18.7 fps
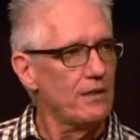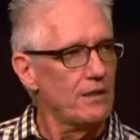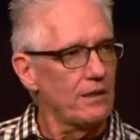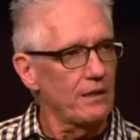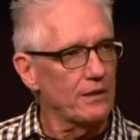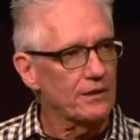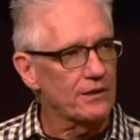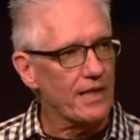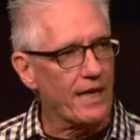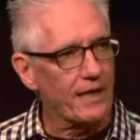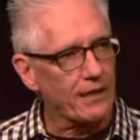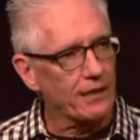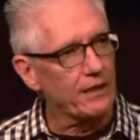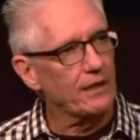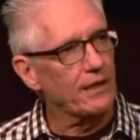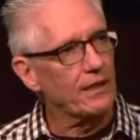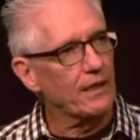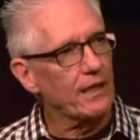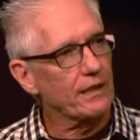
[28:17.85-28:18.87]
The second
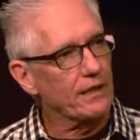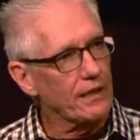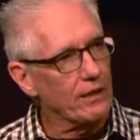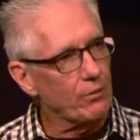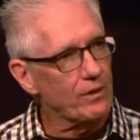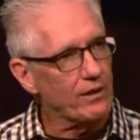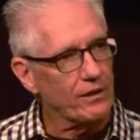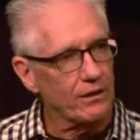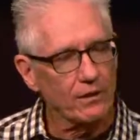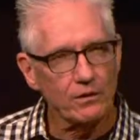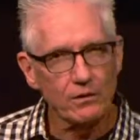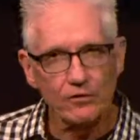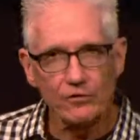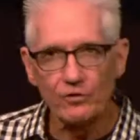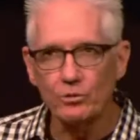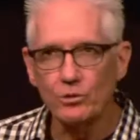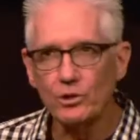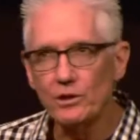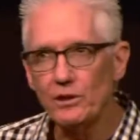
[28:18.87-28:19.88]
thing I think we can learn
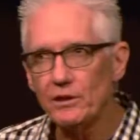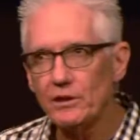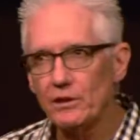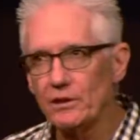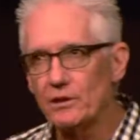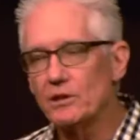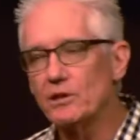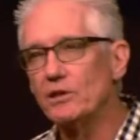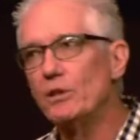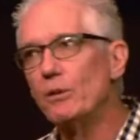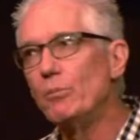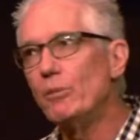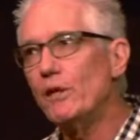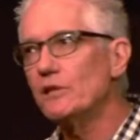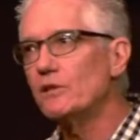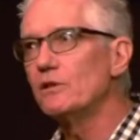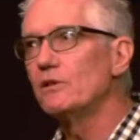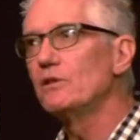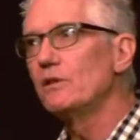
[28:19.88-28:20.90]
from Jesus is the
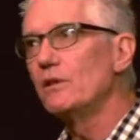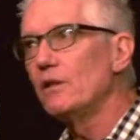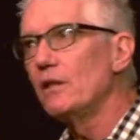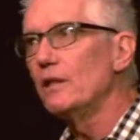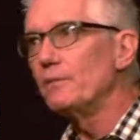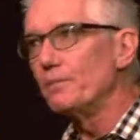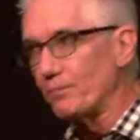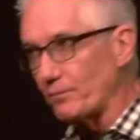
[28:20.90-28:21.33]
message that